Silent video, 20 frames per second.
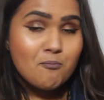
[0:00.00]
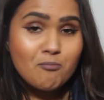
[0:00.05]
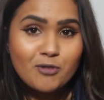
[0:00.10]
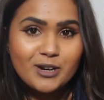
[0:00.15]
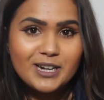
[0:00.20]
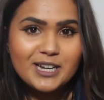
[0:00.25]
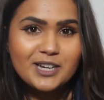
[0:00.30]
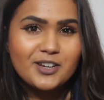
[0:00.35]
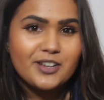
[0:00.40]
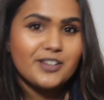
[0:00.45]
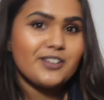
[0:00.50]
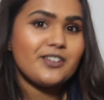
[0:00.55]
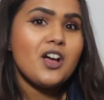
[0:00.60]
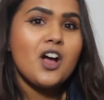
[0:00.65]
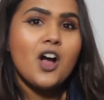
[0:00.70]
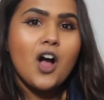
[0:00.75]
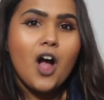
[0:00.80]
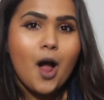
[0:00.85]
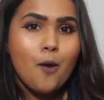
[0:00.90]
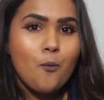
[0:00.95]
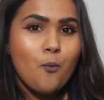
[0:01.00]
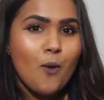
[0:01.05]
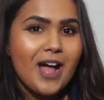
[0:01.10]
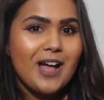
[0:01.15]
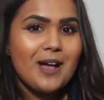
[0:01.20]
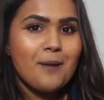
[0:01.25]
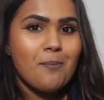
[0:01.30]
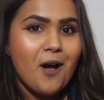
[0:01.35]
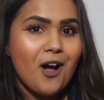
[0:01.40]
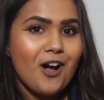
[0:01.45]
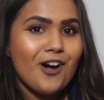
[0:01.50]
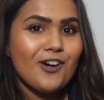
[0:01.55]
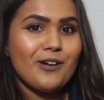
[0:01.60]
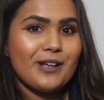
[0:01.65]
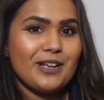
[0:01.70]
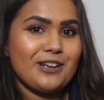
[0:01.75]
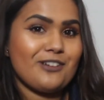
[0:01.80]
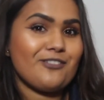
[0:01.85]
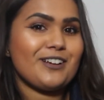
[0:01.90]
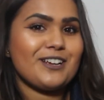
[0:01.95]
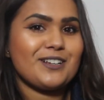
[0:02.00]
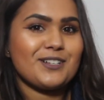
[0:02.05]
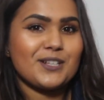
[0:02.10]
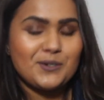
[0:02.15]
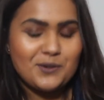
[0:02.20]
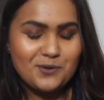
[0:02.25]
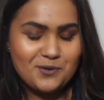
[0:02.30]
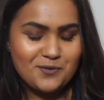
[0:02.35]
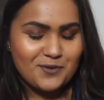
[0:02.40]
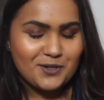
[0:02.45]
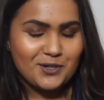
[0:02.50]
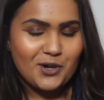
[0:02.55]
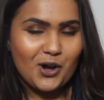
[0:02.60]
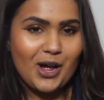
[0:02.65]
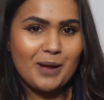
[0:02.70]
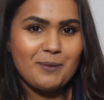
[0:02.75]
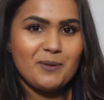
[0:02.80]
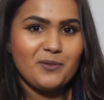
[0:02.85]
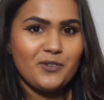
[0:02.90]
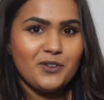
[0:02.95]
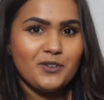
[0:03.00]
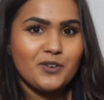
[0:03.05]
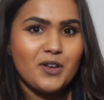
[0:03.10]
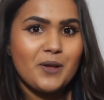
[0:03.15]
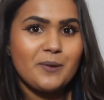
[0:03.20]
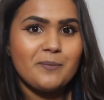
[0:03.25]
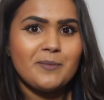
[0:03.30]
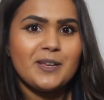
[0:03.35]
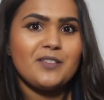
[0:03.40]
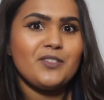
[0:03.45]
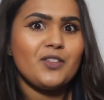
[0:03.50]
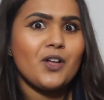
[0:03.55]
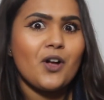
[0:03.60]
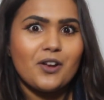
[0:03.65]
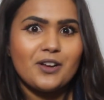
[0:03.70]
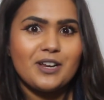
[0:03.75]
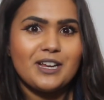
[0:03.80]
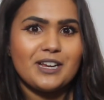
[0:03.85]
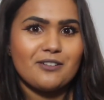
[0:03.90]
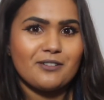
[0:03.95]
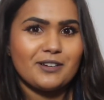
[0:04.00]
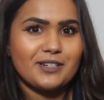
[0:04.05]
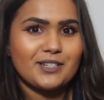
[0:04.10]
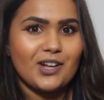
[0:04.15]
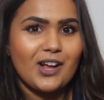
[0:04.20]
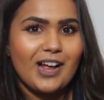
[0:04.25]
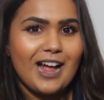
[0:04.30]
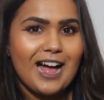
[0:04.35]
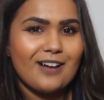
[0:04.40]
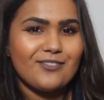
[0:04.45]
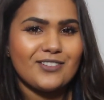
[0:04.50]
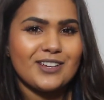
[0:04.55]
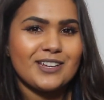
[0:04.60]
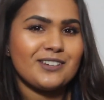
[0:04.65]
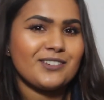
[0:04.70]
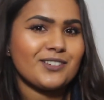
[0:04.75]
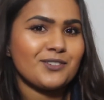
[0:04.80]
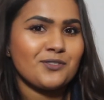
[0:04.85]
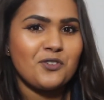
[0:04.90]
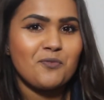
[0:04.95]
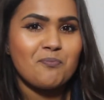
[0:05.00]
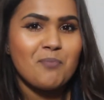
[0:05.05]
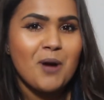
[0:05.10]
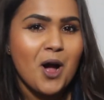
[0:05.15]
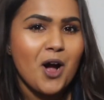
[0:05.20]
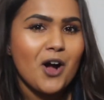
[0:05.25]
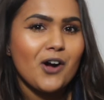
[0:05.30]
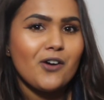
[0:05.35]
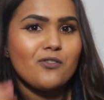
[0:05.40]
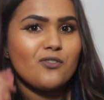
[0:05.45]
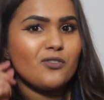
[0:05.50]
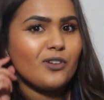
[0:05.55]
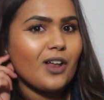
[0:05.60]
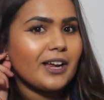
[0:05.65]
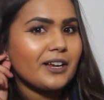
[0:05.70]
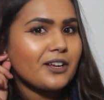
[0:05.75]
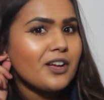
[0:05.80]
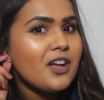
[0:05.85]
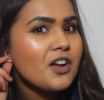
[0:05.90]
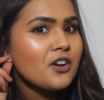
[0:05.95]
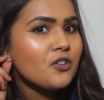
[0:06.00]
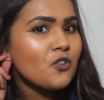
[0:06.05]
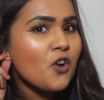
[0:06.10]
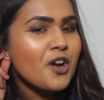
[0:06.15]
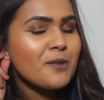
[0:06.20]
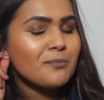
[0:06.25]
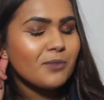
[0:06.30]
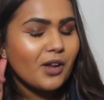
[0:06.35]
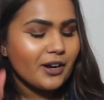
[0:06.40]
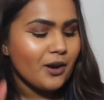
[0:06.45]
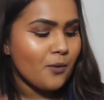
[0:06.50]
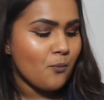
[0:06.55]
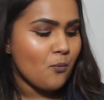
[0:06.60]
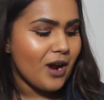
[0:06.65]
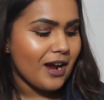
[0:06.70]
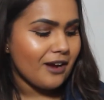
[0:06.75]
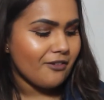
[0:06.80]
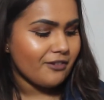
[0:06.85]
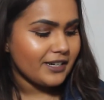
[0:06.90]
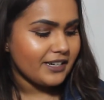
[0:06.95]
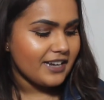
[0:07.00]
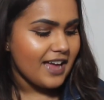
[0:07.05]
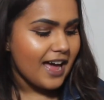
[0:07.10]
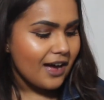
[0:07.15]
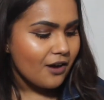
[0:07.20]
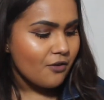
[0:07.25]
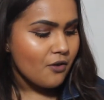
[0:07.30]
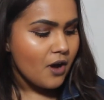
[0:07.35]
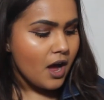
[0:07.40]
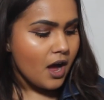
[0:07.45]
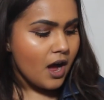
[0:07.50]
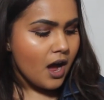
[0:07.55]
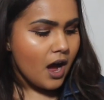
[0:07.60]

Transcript: Brilliant. I wear pearl earrings all the time. If you know me, the only earrings that I have in are sort of pearl or like chrome like I'm wearing now.